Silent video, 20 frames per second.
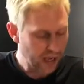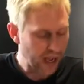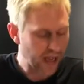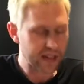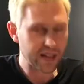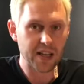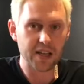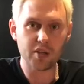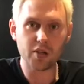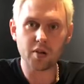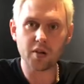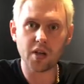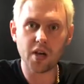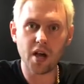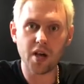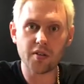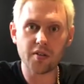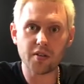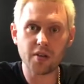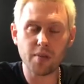and then you can
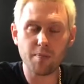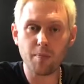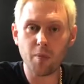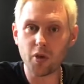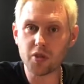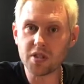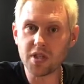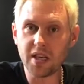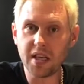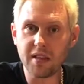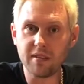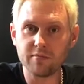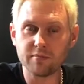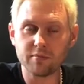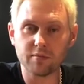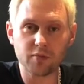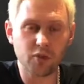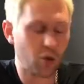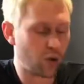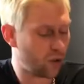either bottle it
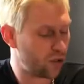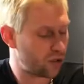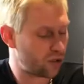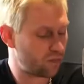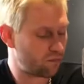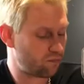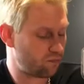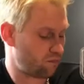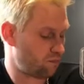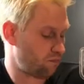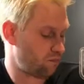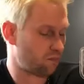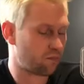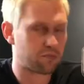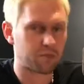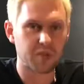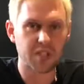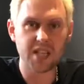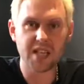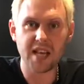or
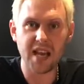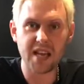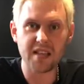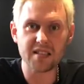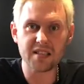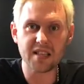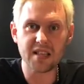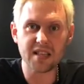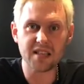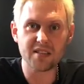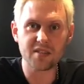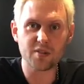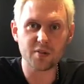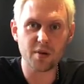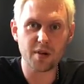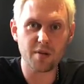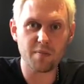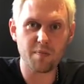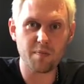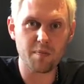decant it
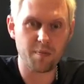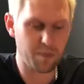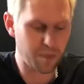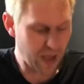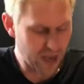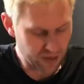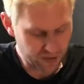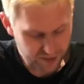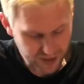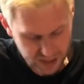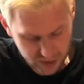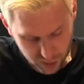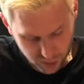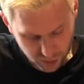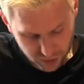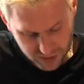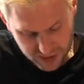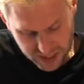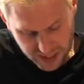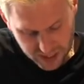into a better
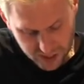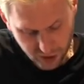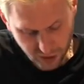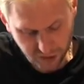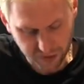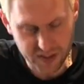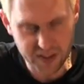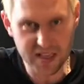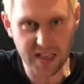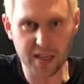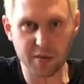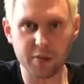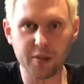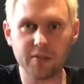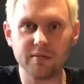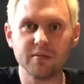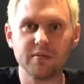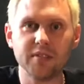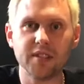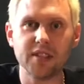vessel and take it off the
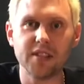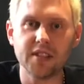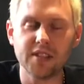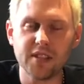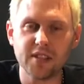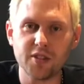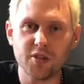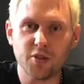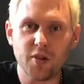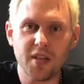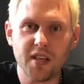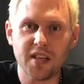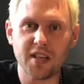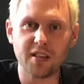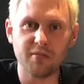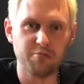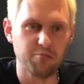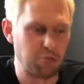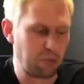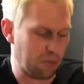sediment and drink
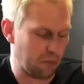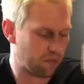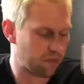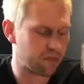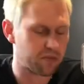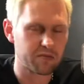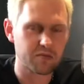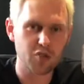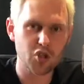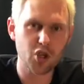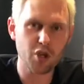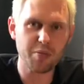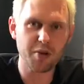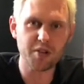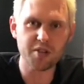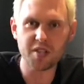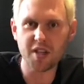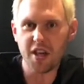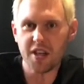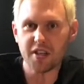it.
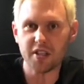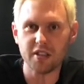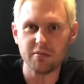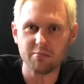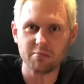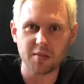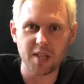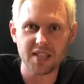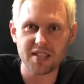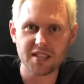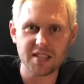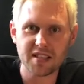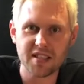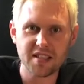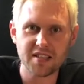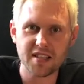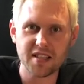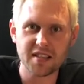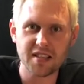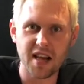Turbo cider is as
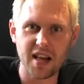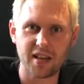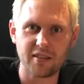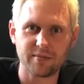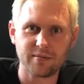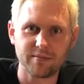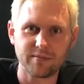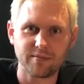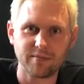easy as that.